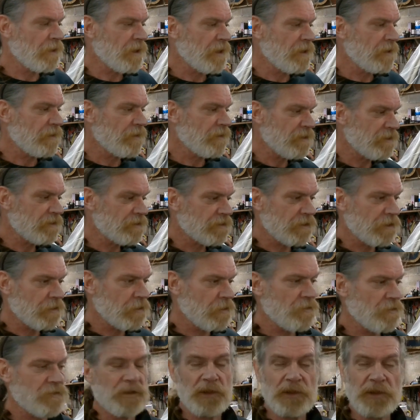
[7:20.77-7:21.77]
and then it's going to go
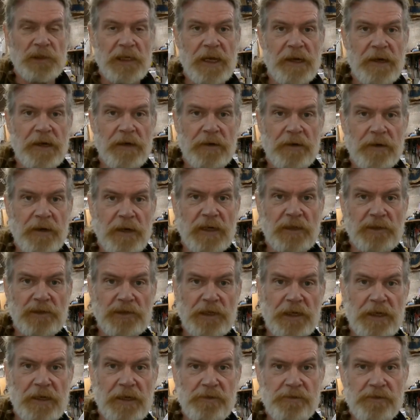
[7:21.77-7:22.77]
over to Shannon, and
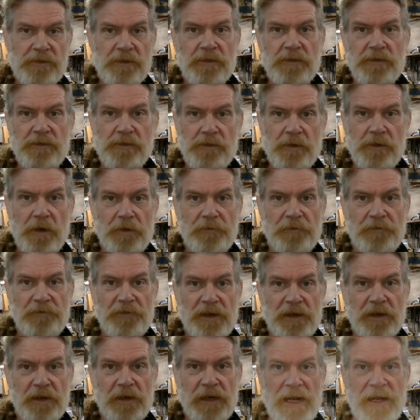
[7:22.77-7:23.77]
Shannon's going to start
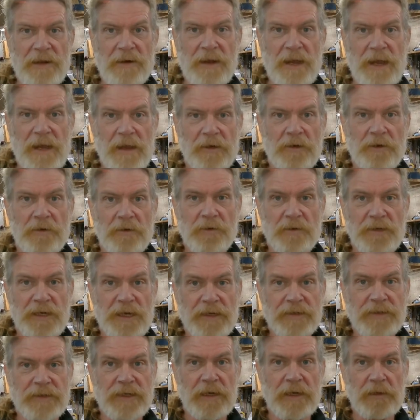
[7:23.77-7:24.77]
figuring out how to do
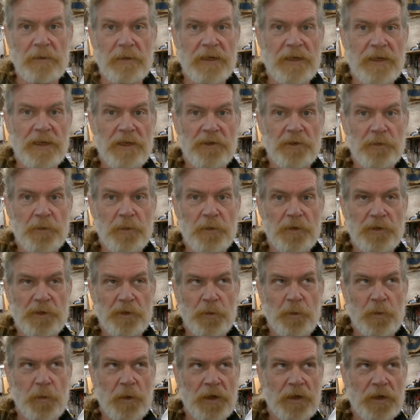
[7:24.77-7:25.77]
kickdown linkage with
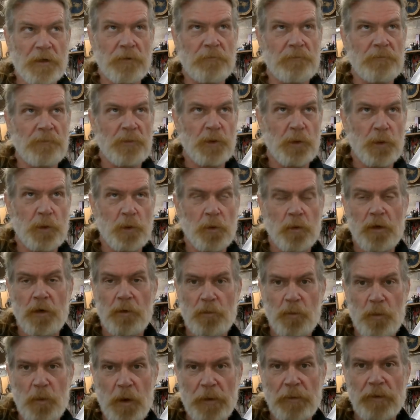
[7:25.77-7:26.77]
twin dual
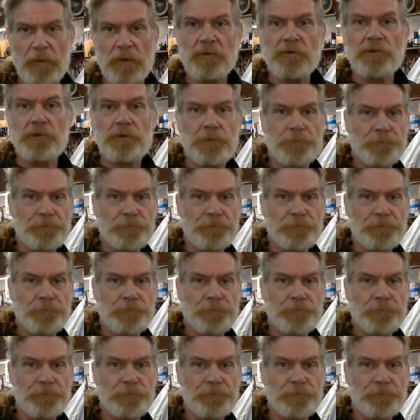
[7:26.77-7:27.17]
Webers.